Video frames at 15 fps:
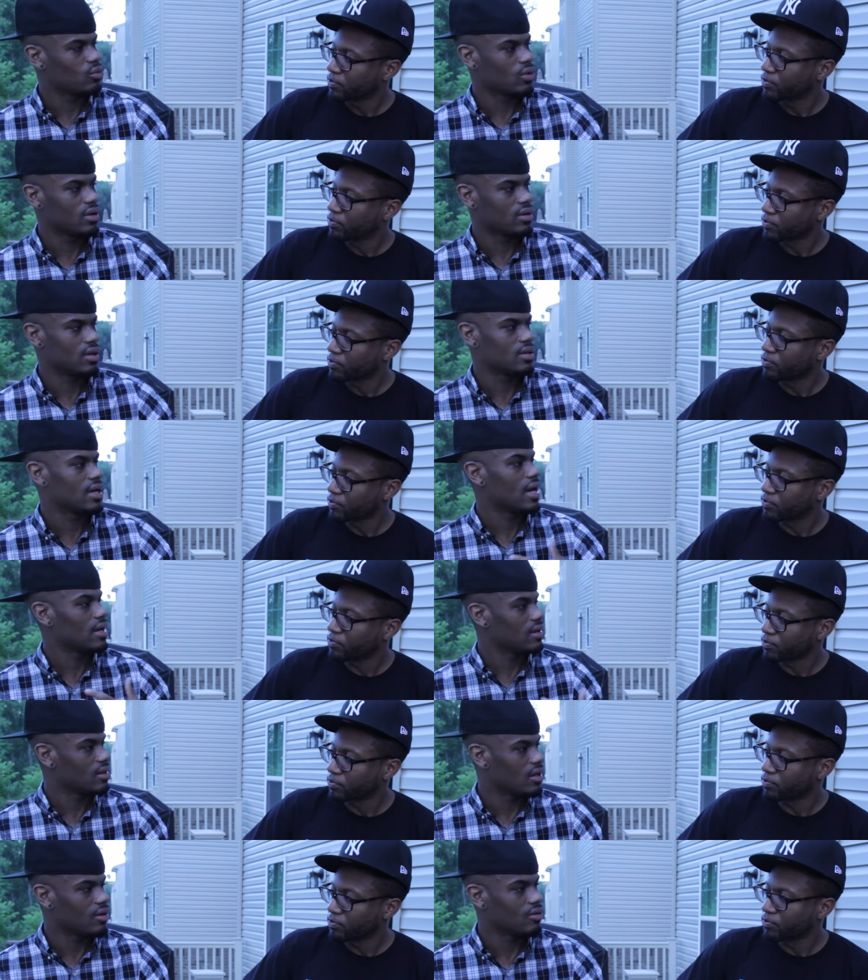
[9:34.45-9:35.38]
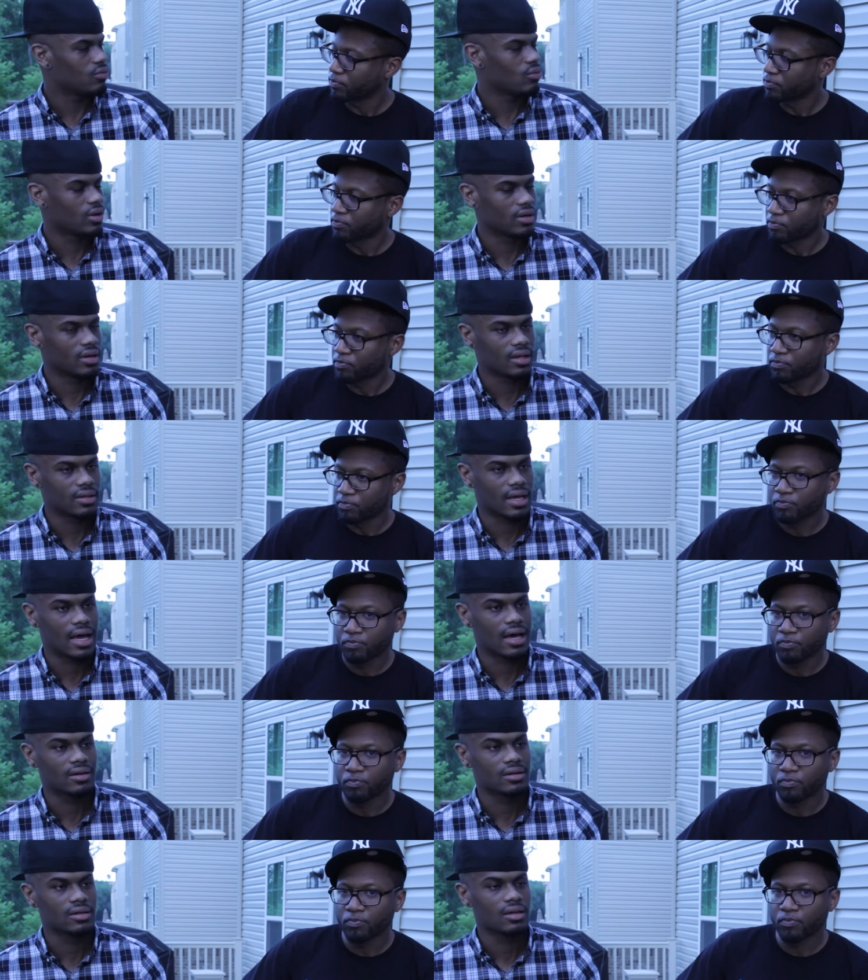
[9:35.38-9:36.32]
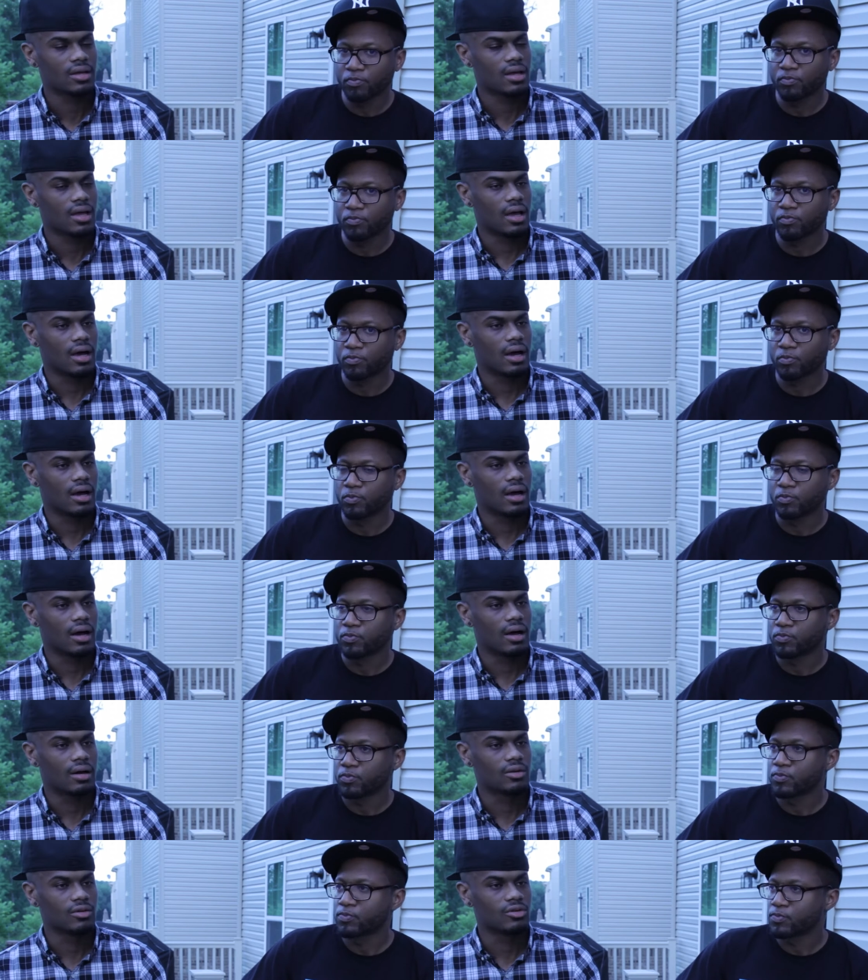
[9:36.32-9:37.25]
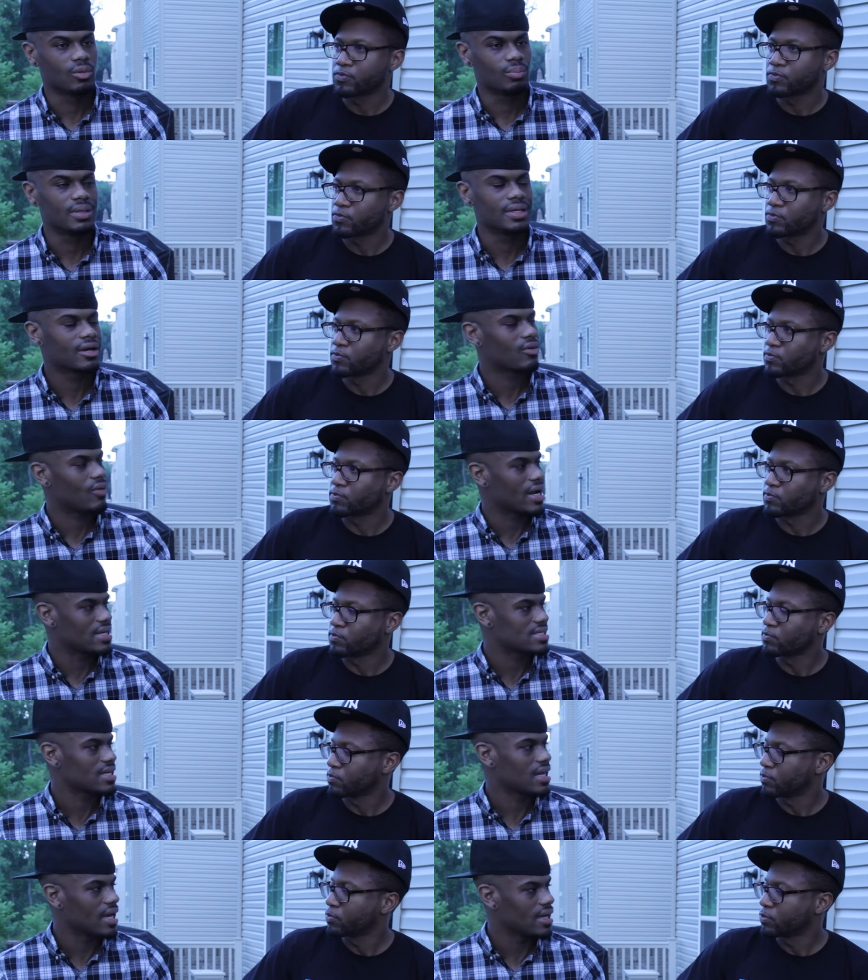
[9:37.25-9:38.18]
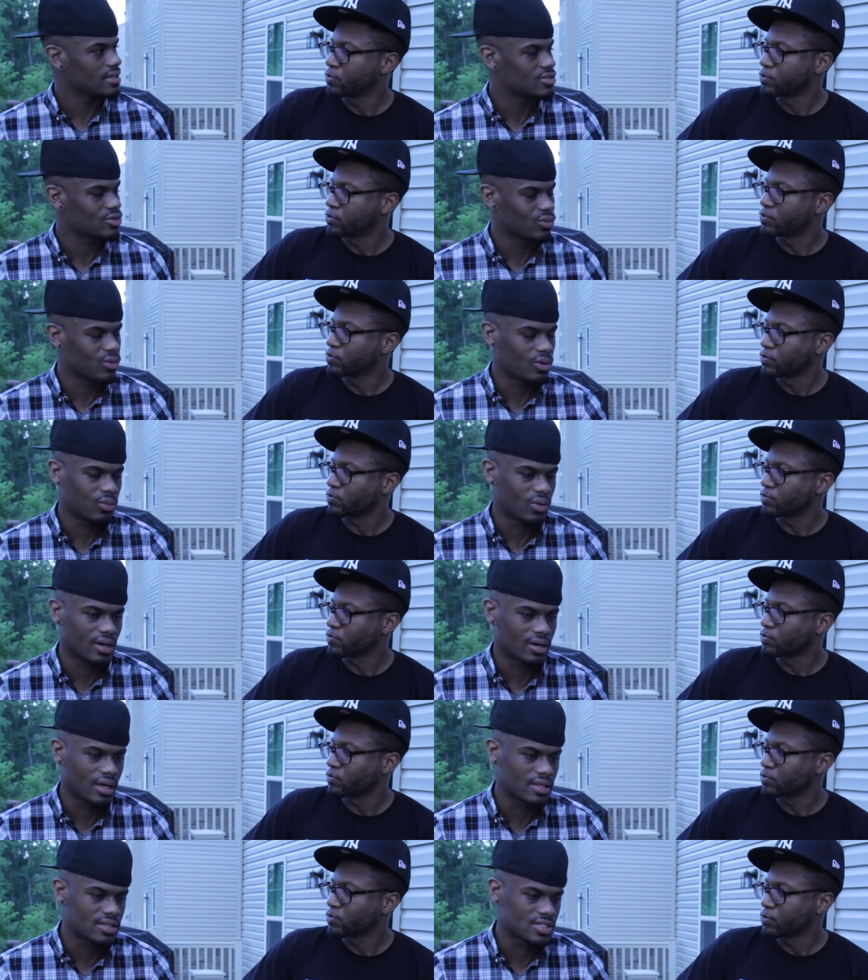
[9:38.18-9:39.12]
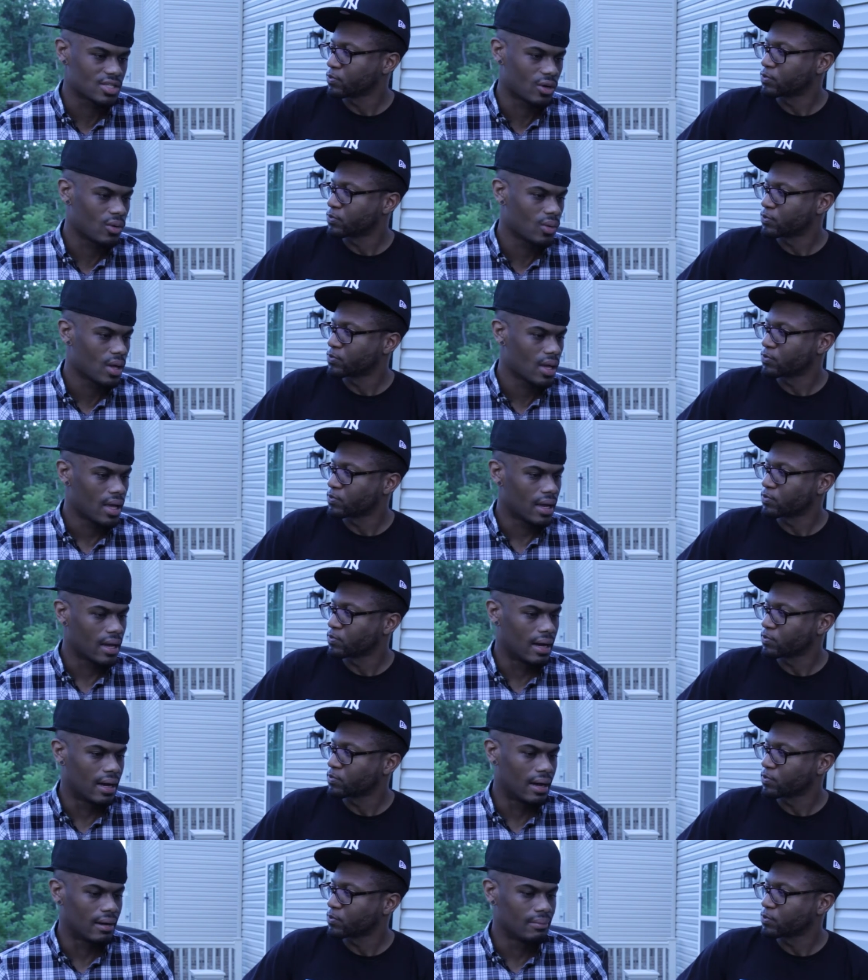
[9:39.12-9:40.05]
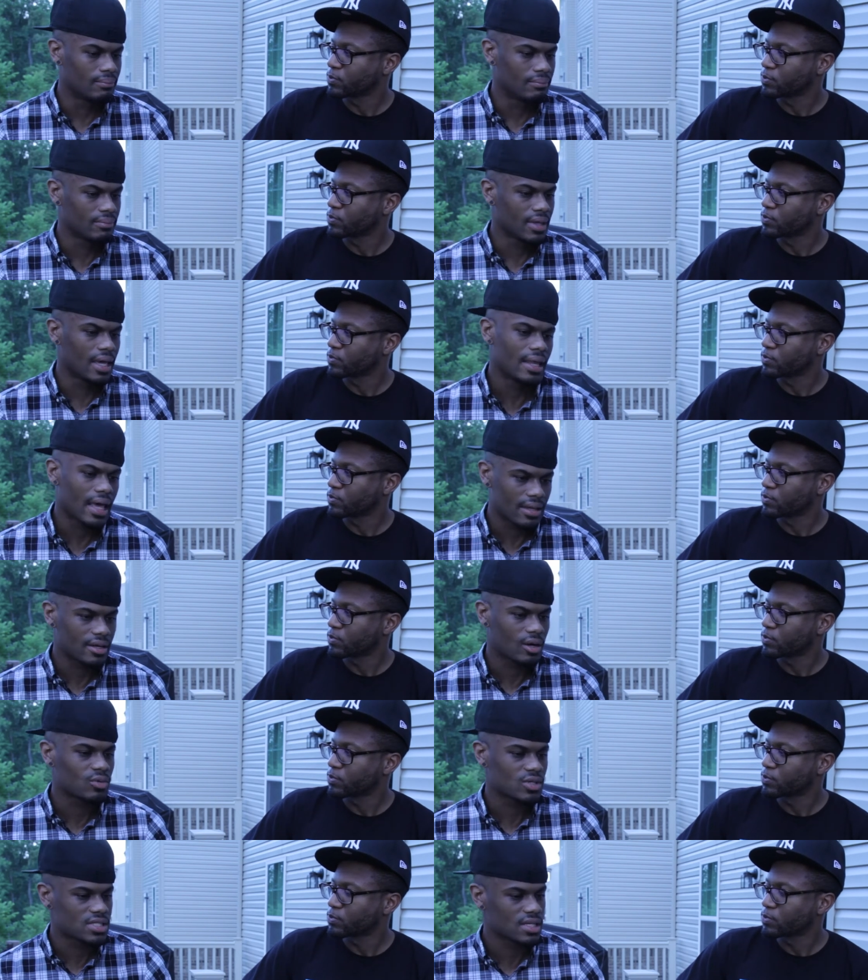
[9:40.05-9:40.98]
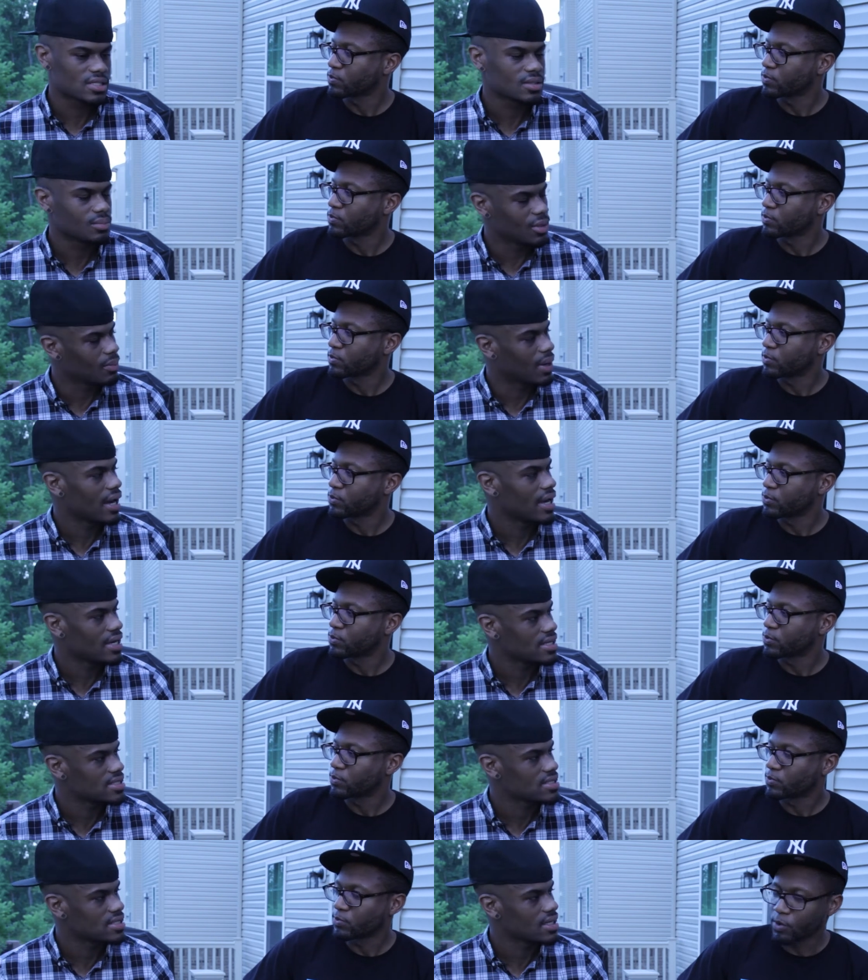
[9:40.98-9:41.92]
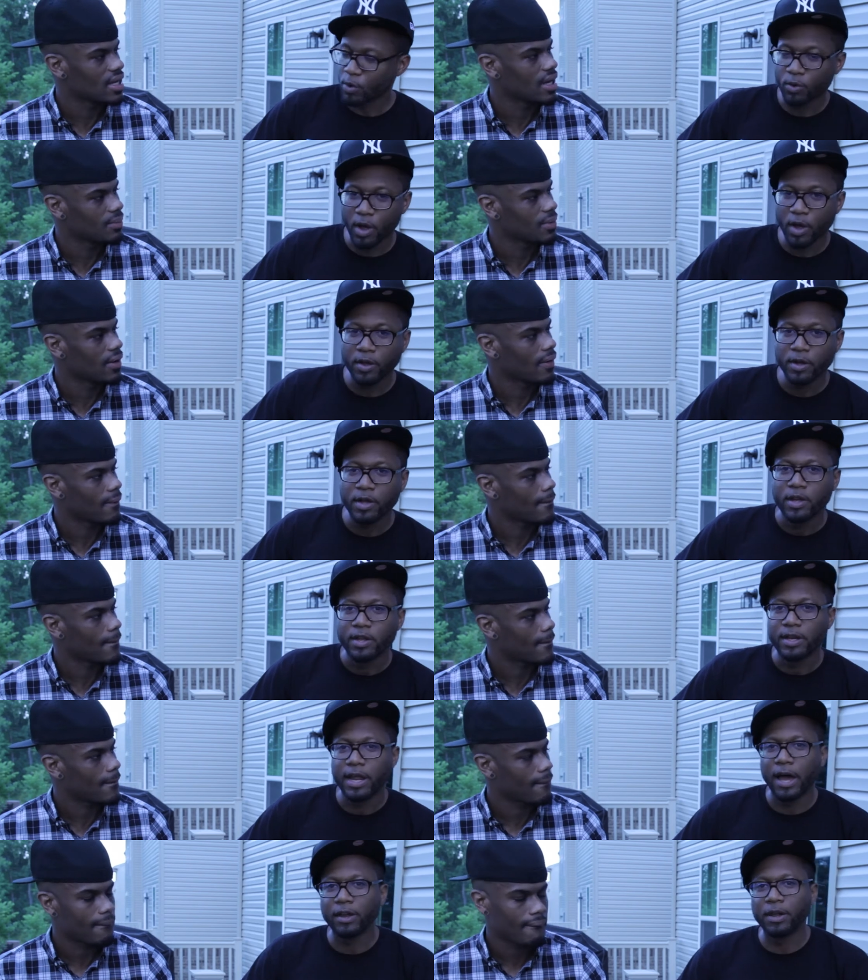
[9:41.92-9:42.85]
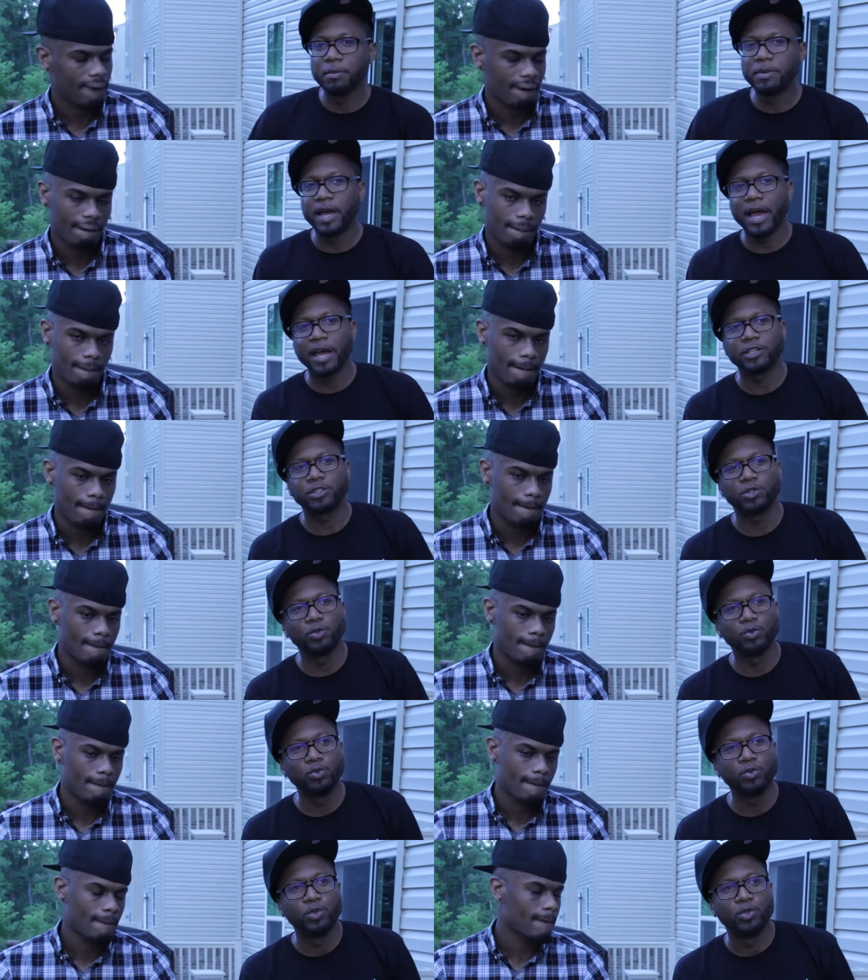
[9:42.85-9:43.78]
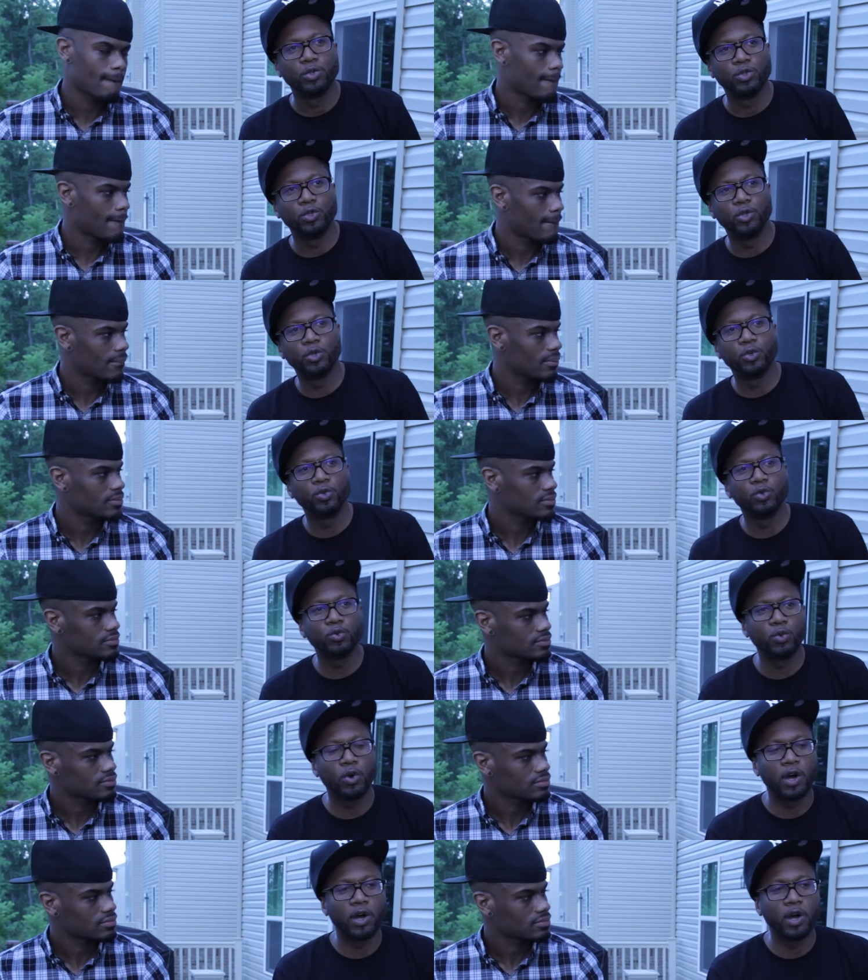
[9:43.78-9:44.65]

Speaker 1: with one another, how to love one another, how to uh, you know be Christ-like toward one another. So um, yeah, that, that would essentially be my answer to that. Okay. Now let me ask you, do you